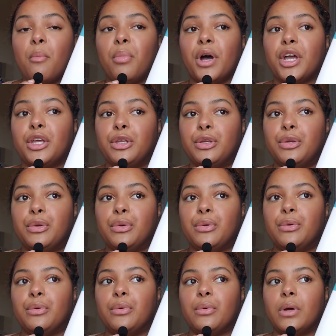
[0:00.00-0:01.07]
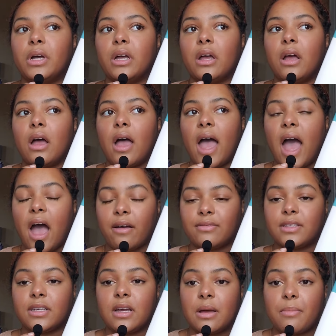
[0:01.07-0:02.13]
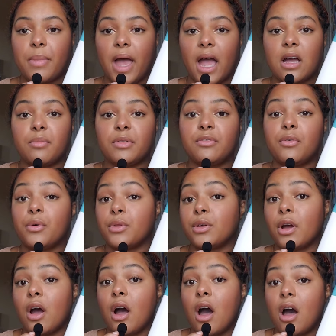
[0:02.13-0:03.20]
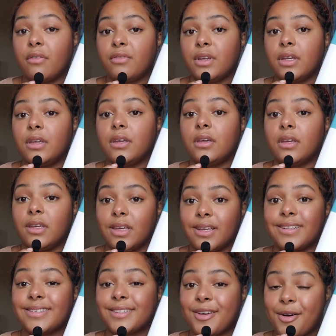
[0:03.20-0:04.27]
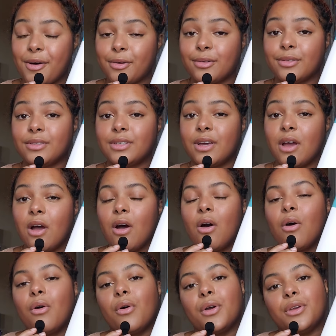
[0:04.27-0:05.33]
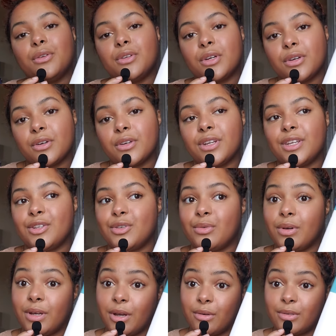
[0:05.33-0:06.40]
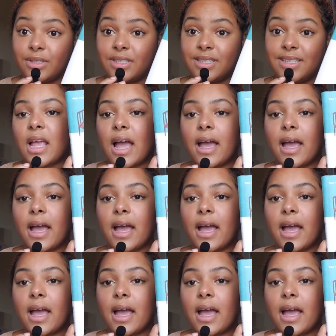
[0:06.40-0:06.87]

but you have to come back before the coffee gets cold or you turn into a ghost.